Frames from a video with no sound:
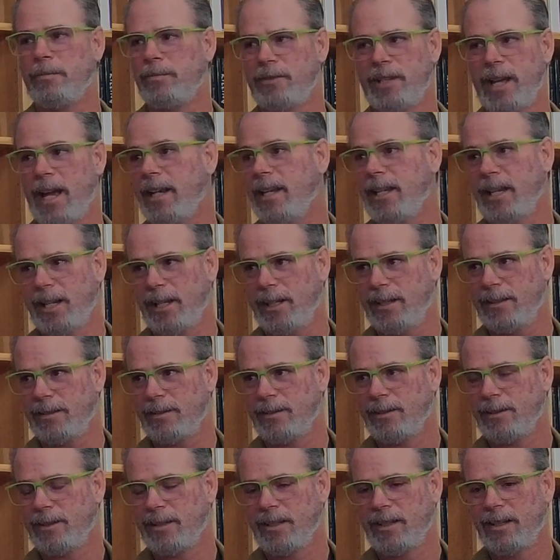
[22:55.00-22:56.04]

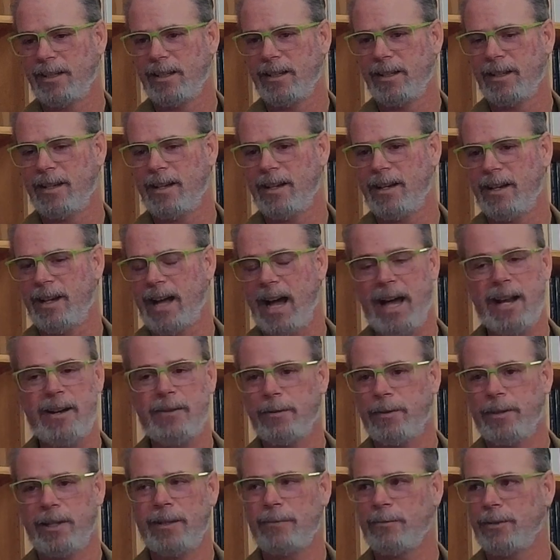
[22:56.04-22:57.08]
decades, I
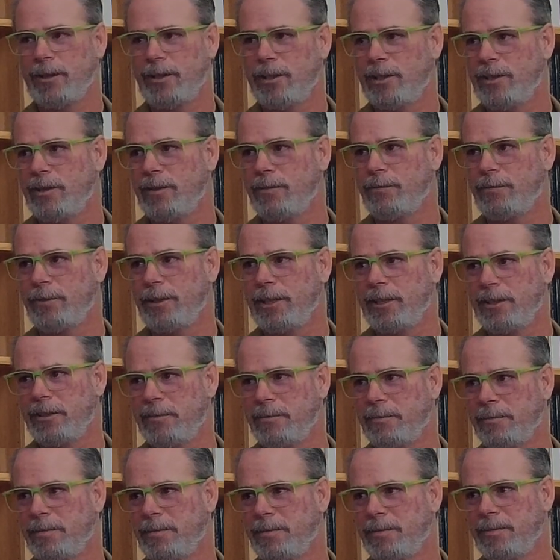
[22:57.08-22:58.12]
don't think religious
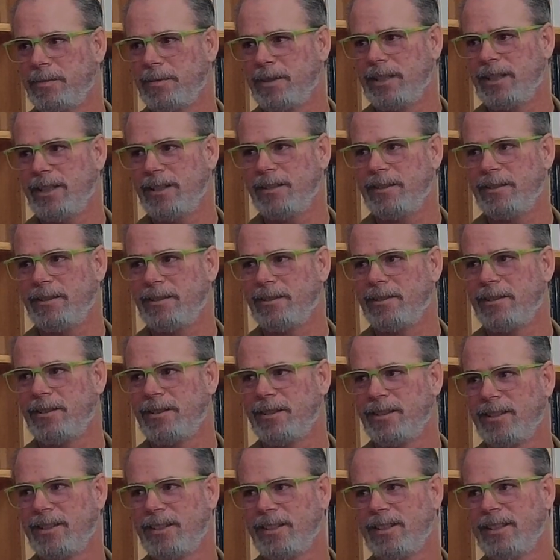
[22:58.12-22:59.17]
freedom is
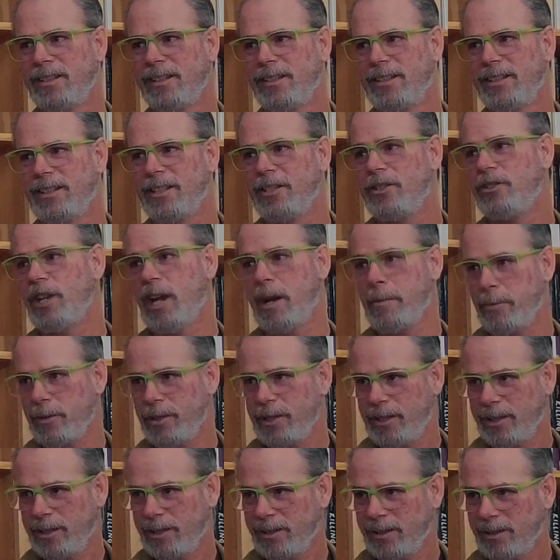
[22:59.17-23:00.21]
in
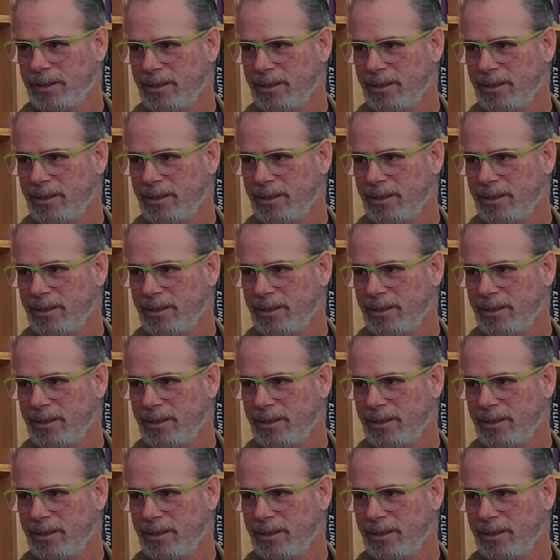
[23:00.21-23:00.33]
jeopardy.